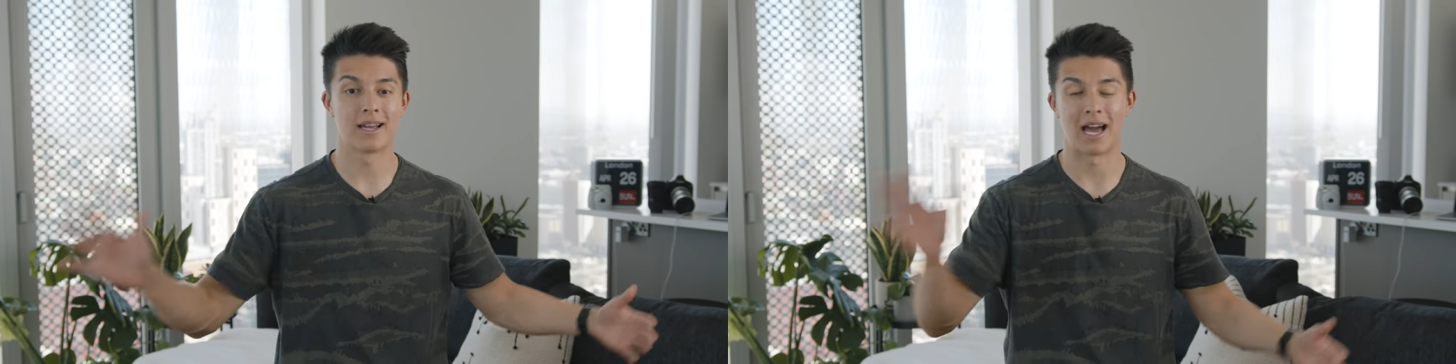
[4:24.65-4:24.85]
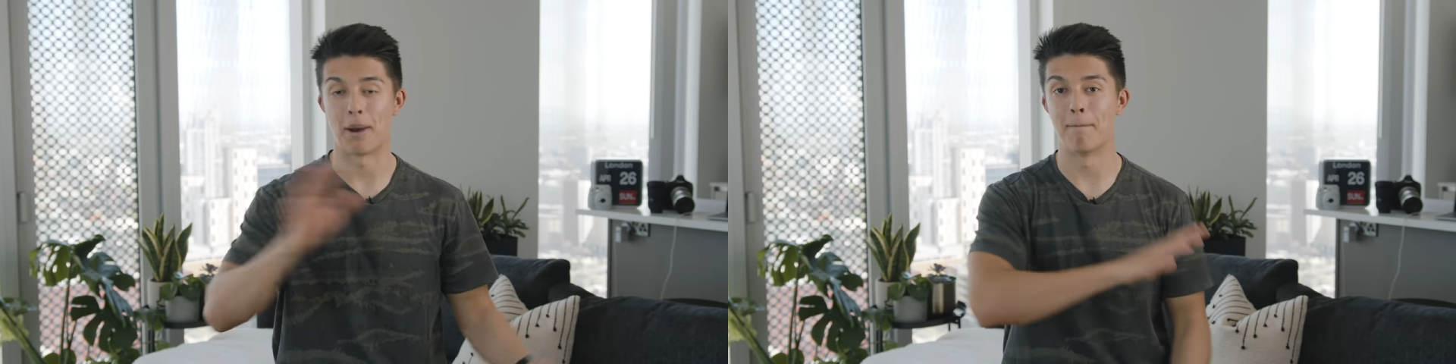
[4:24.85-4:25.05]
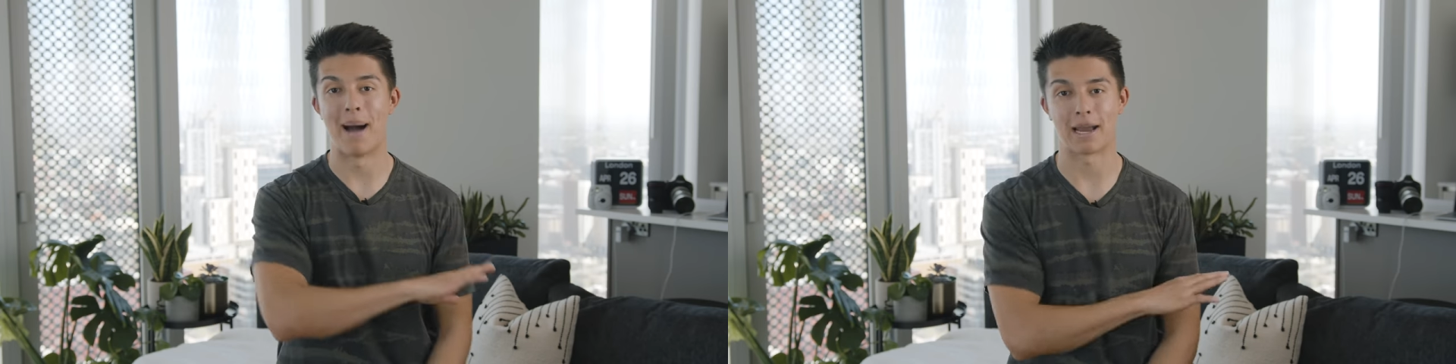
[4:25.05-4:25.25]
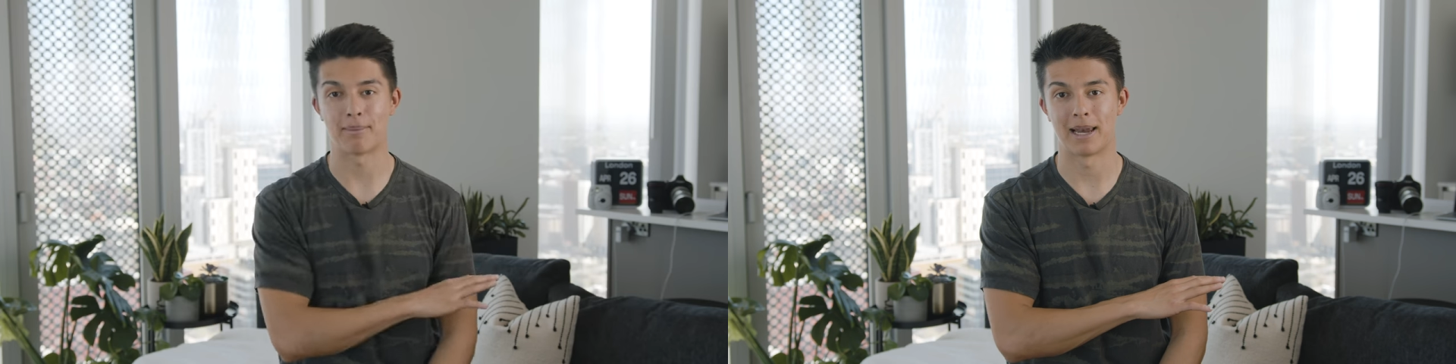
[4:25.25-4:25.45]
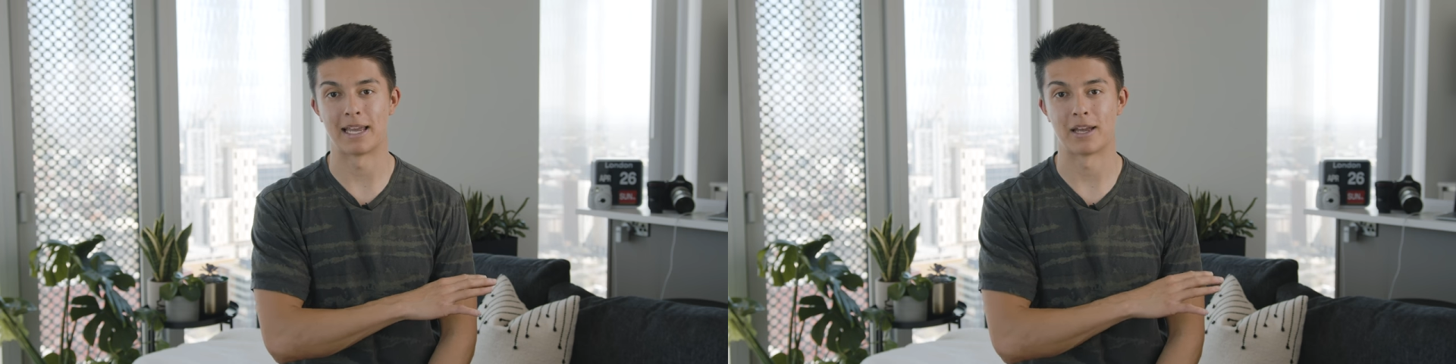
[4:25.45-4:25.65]
kind of
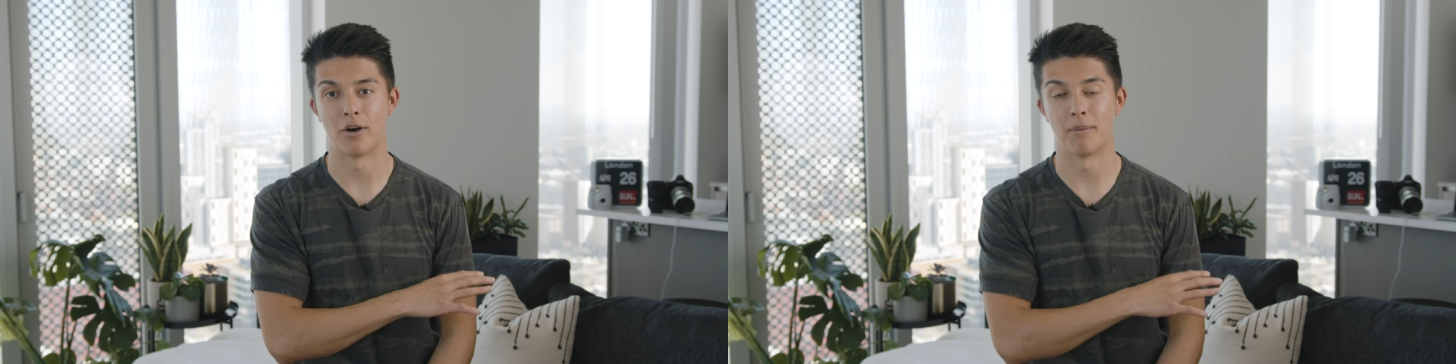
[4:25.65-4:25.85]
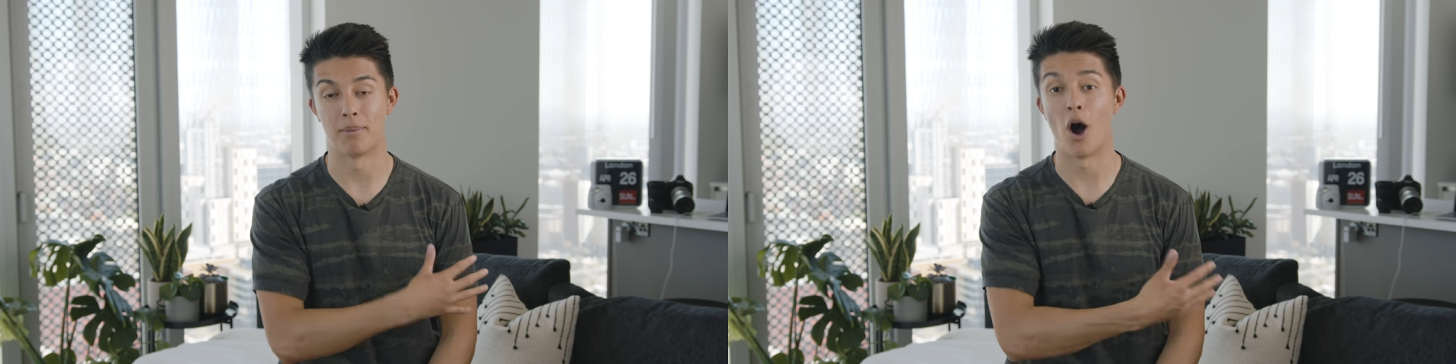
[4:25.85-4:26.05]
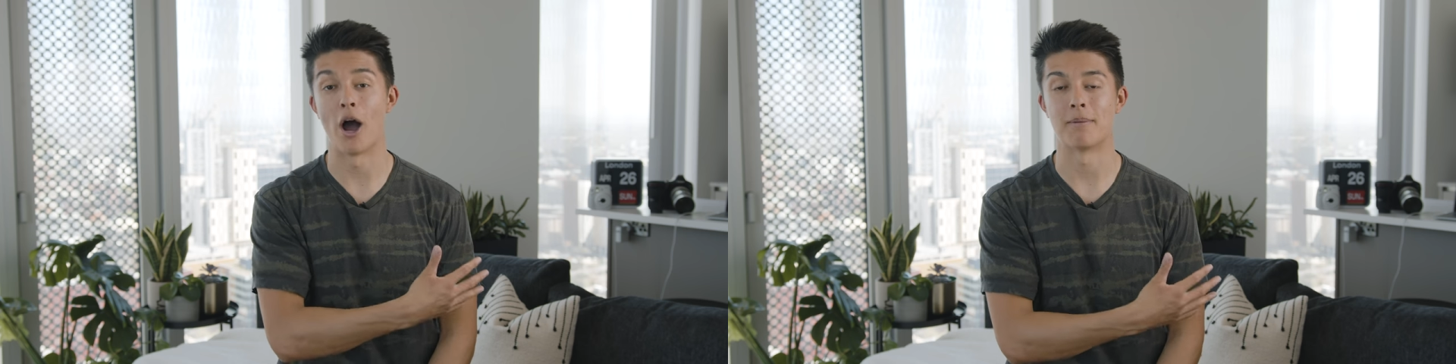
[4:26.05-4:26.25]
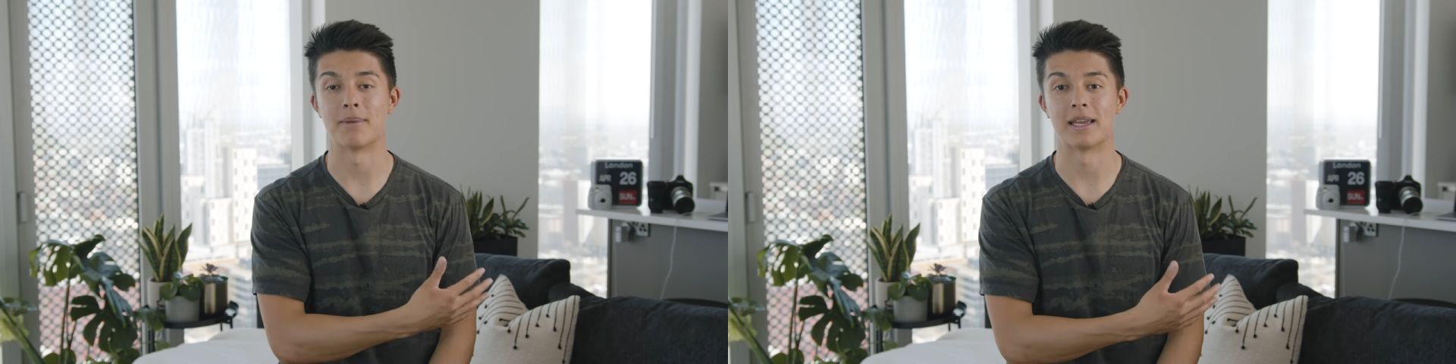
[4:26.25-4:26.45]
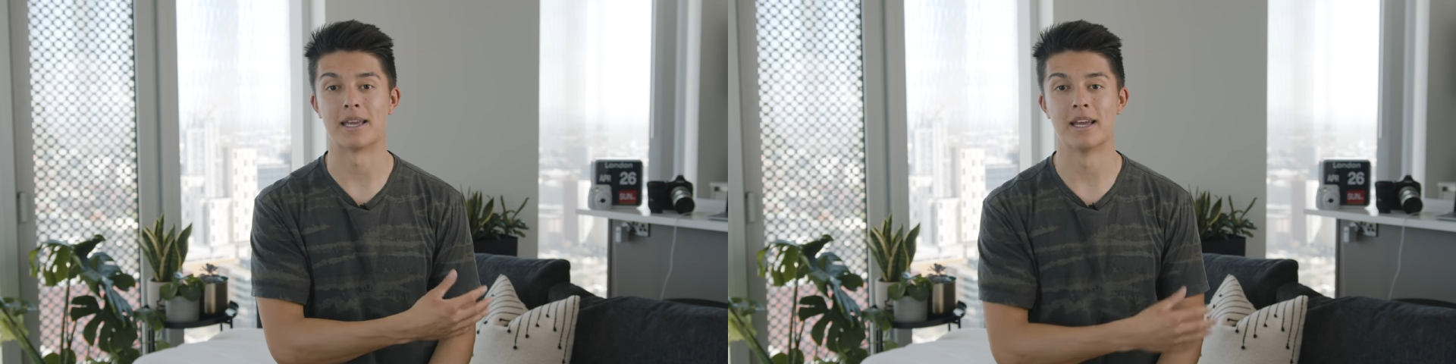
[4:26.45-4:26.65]
backplate behind
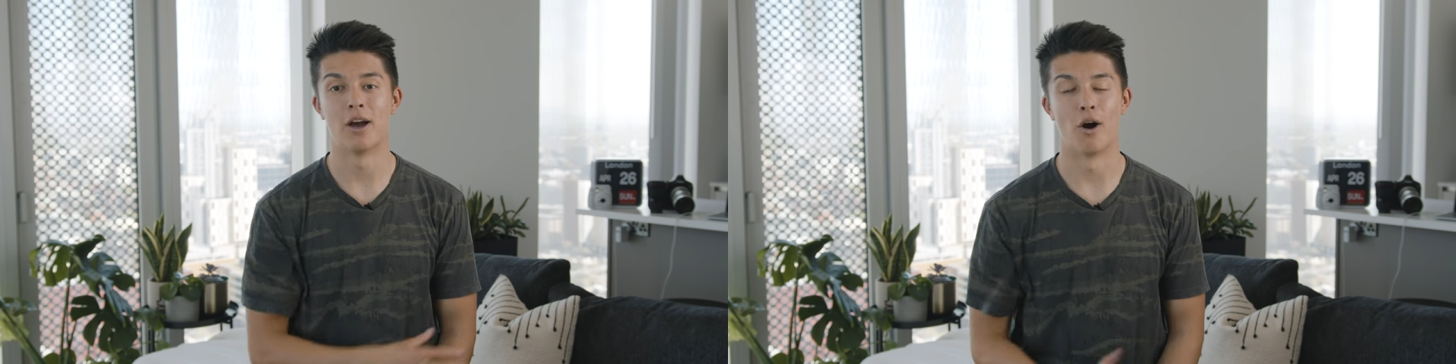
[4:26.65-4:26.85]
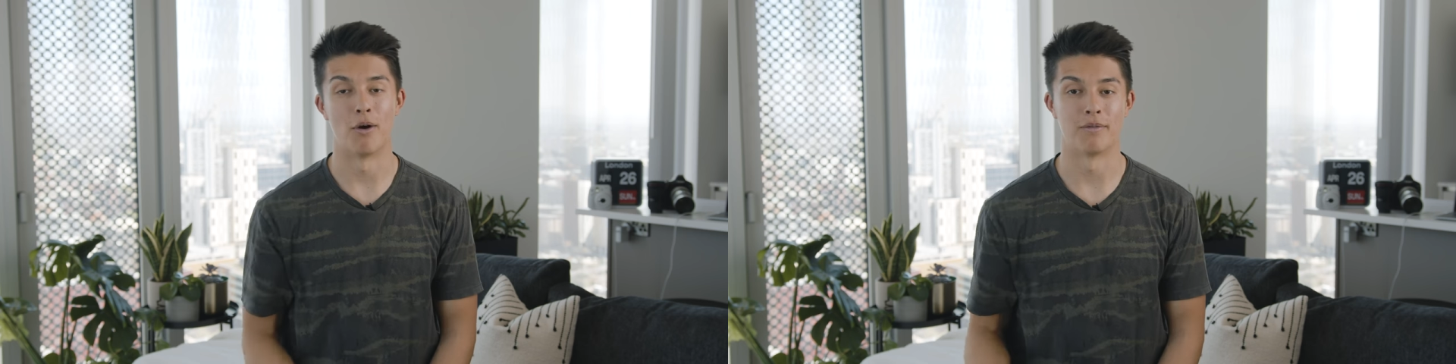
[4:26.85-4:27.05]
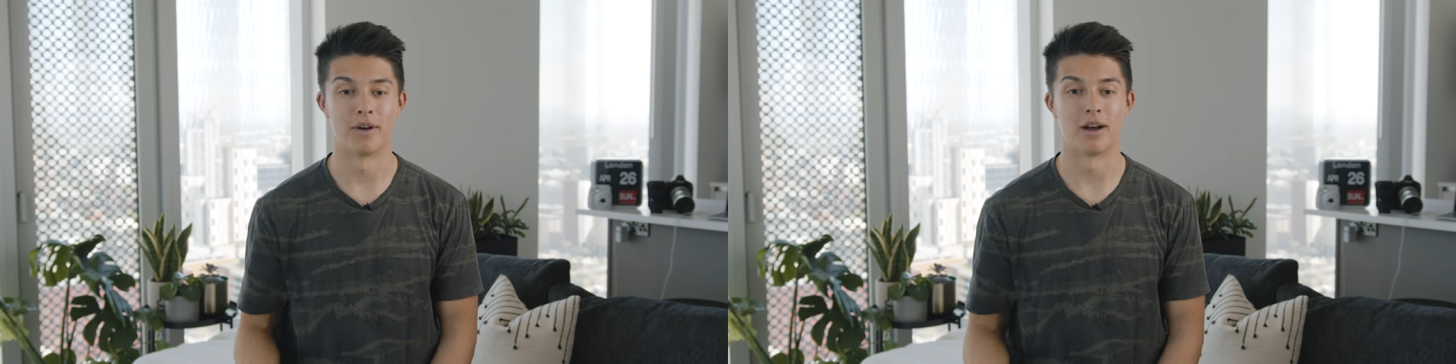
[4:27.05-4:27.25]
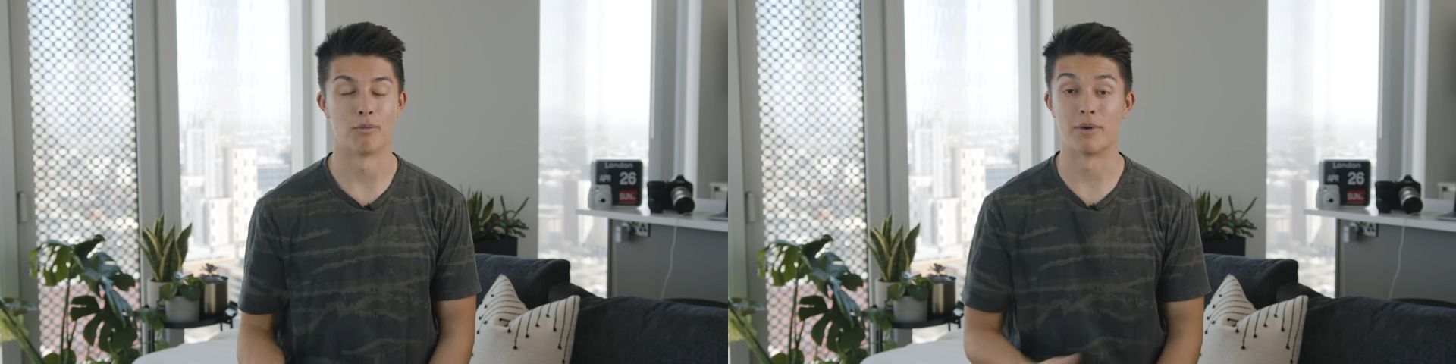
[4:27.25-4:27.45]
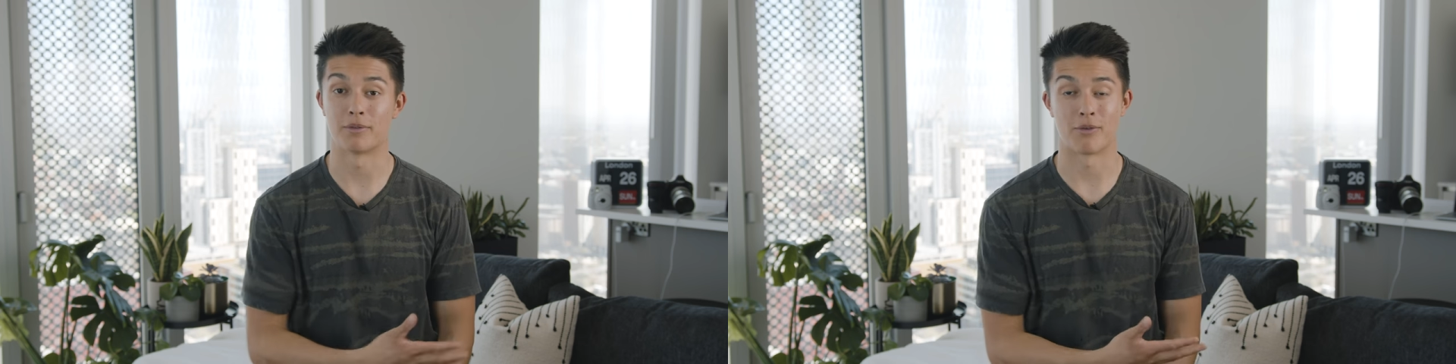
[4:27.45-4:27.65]
me of
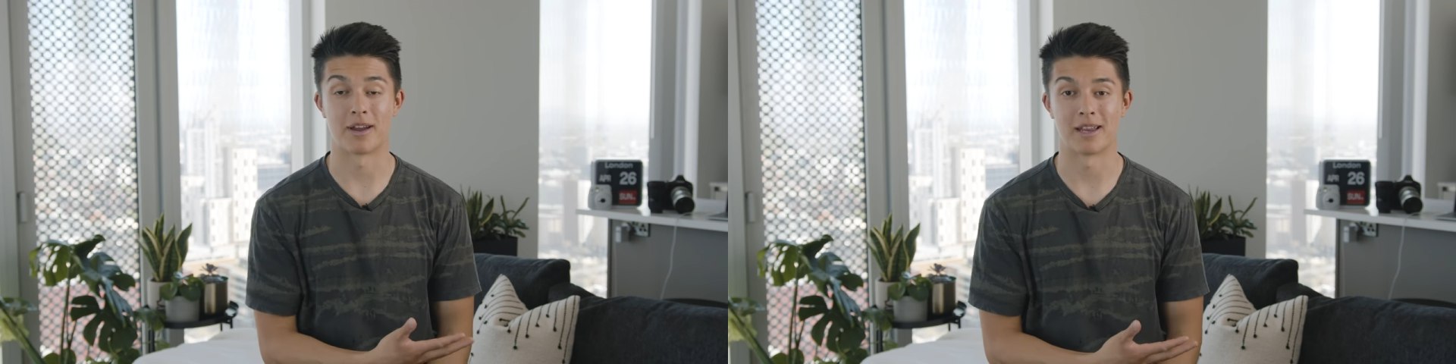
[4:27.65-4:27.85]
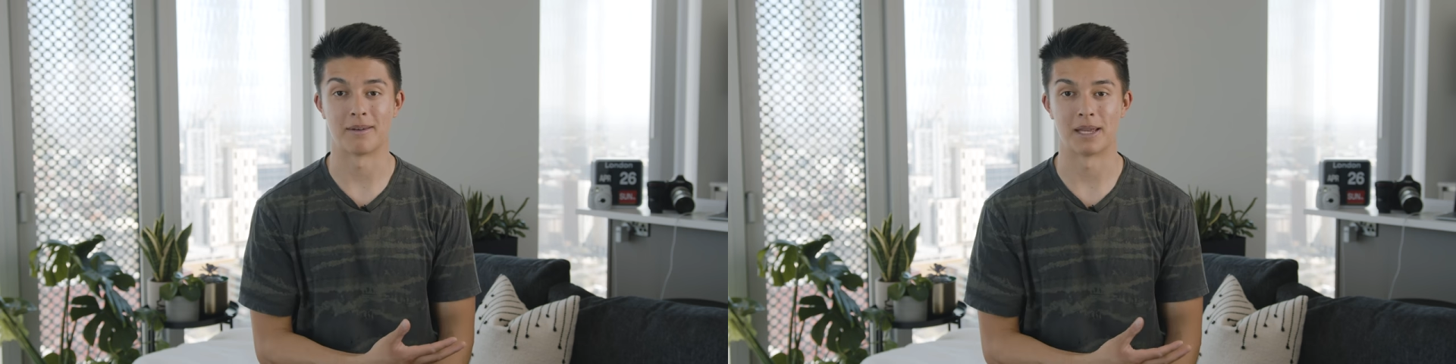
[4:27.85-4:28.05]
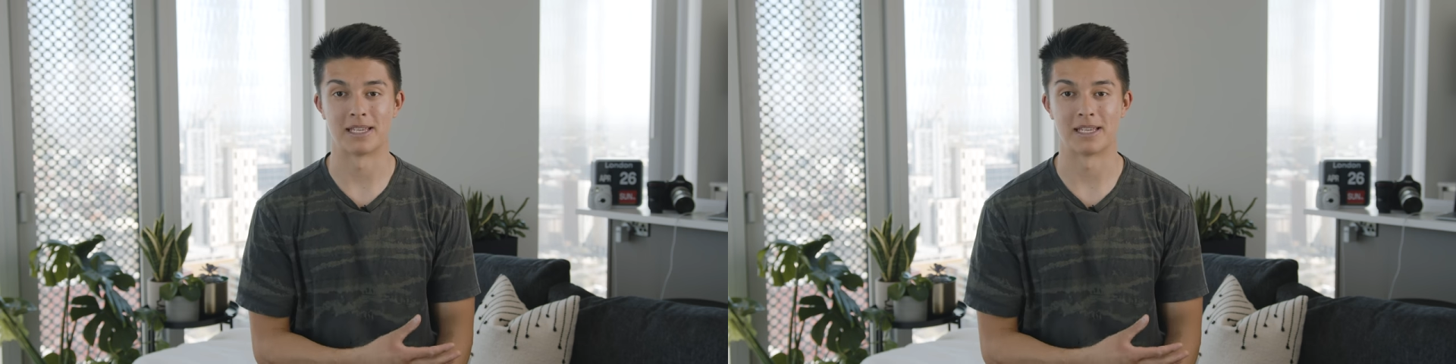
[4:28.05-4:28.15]
with green,